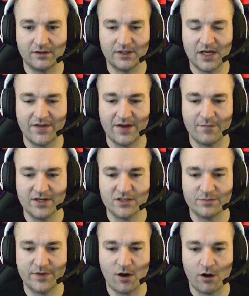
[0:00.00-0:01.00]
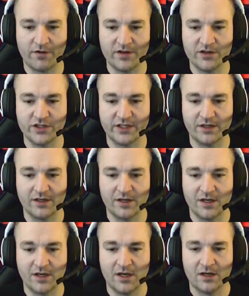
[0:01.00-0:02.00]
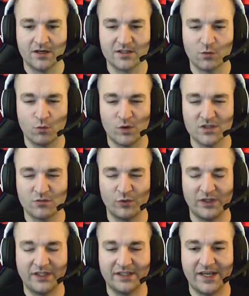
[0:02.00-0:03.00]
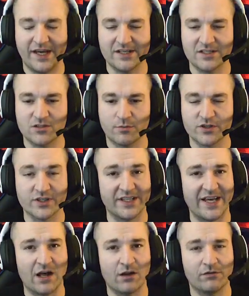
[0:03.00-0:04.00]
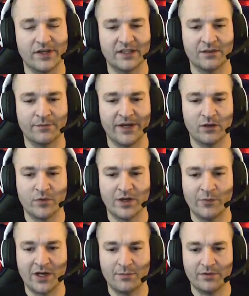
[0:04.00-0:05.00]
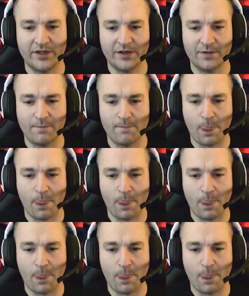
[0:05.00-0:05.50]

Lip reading: Now that might just be RNG, because it wasn't really the case so much in the alpha and the beta when I played it.